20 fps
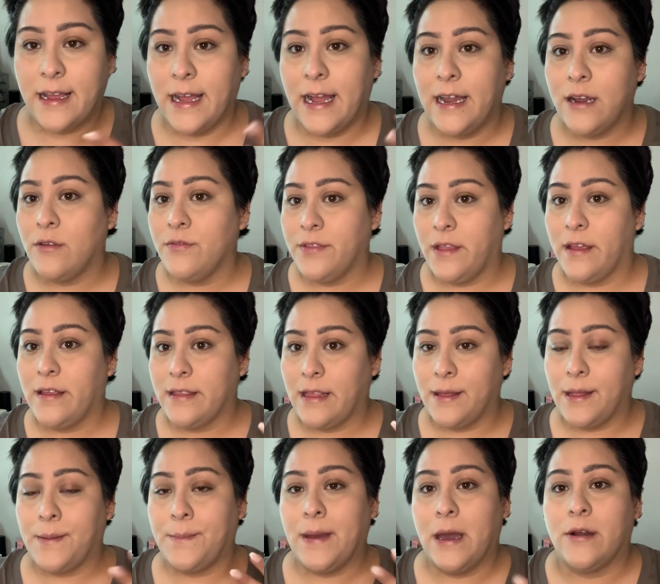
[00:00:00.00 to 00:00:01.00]
I don't think that
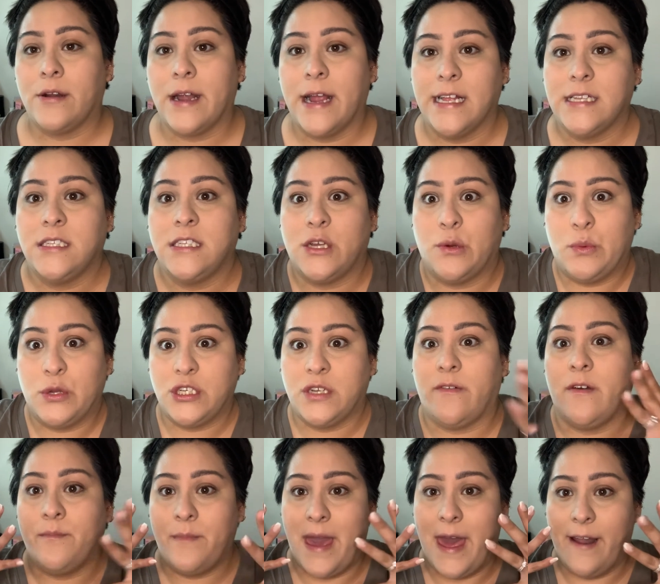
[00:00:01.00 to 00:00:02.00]
the powder adds so much of
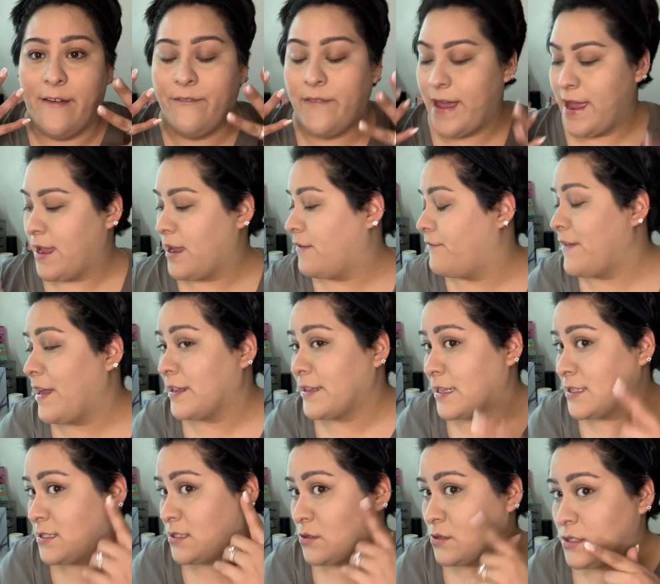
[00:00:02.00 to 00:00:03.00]
a mattifying effect. I
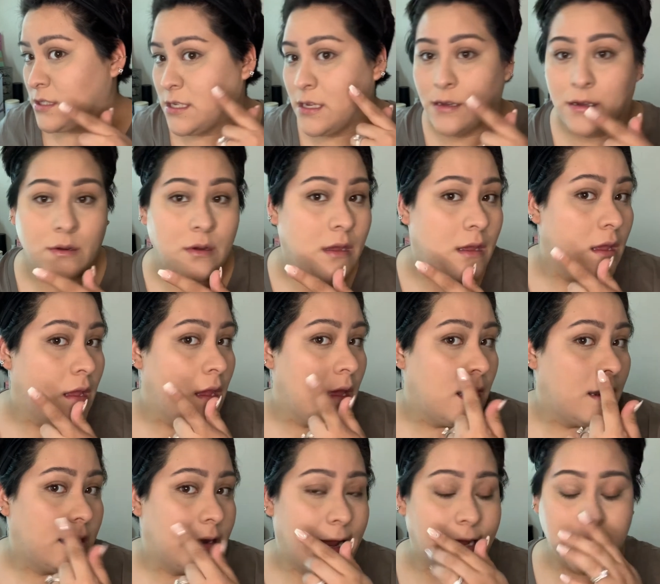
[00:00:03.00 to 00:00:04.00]
still see a
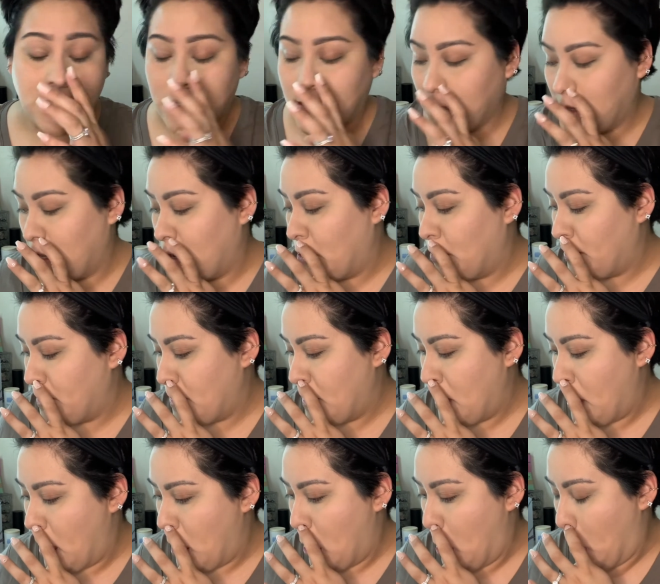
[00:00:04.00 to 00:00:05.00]
nice glow.
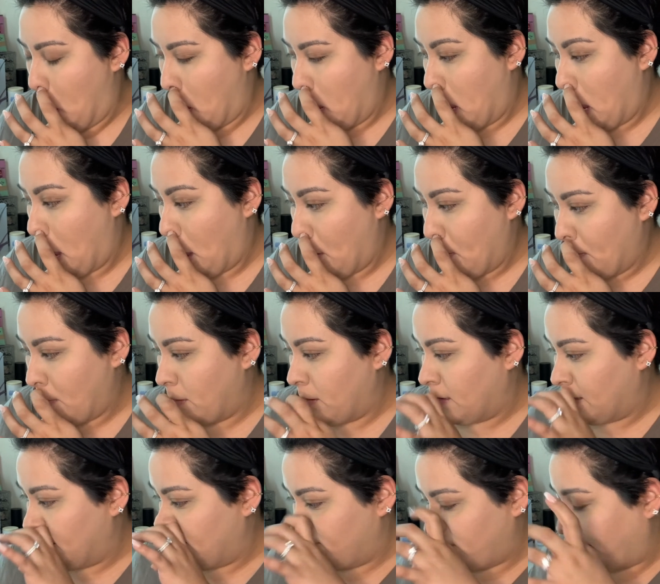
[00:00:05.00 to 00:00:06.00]

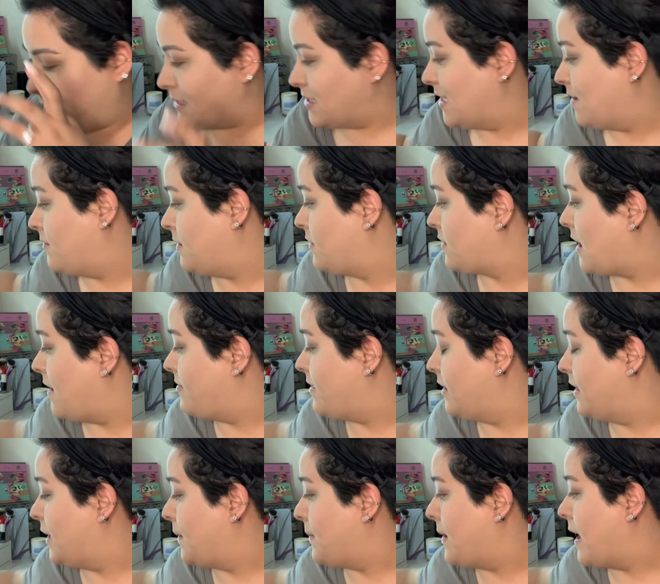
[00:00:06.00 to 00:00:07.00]
Like I said, I'm gonna grab the
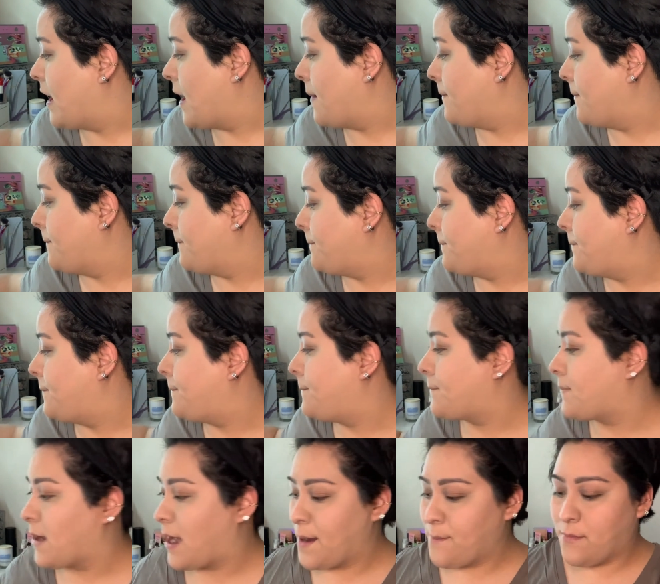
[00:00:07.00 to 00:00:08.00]
lid
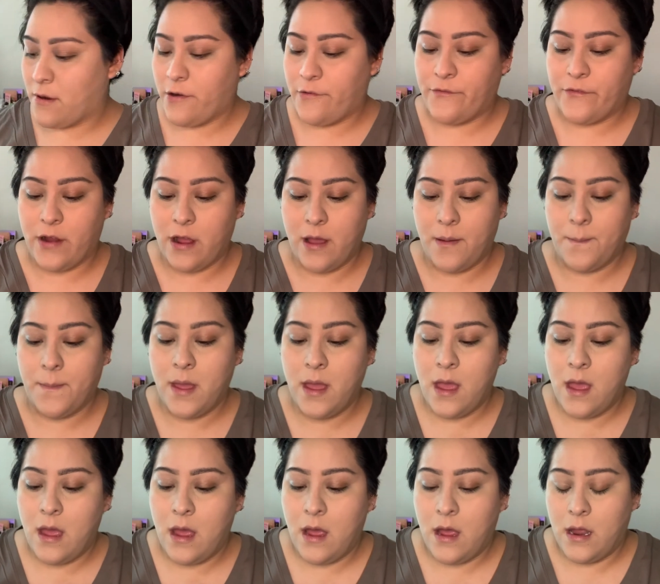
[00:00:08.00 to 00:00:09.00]
primer from
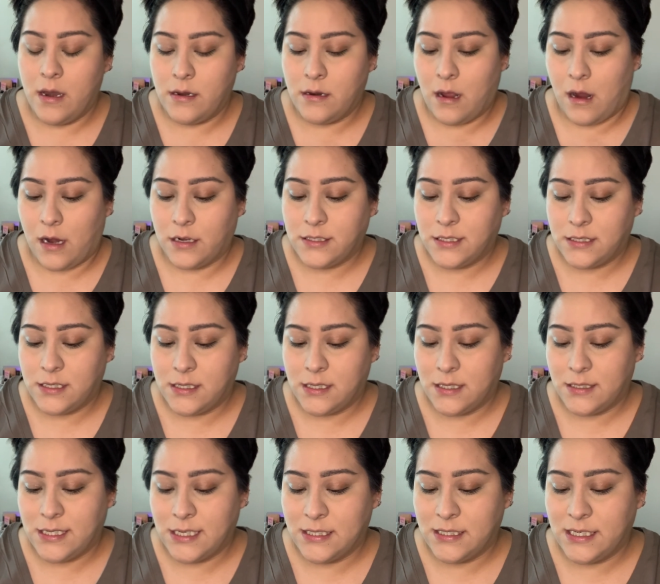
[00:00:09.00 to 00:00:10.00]
Nars. This is a
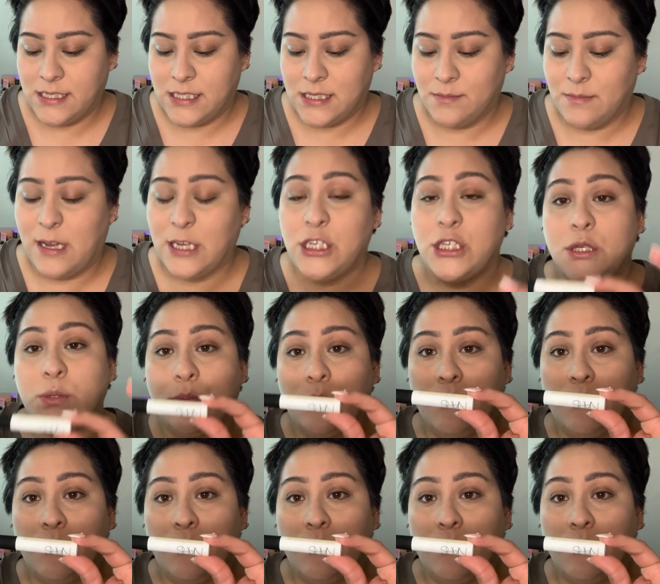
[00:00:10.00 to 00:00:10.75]
tinted smudge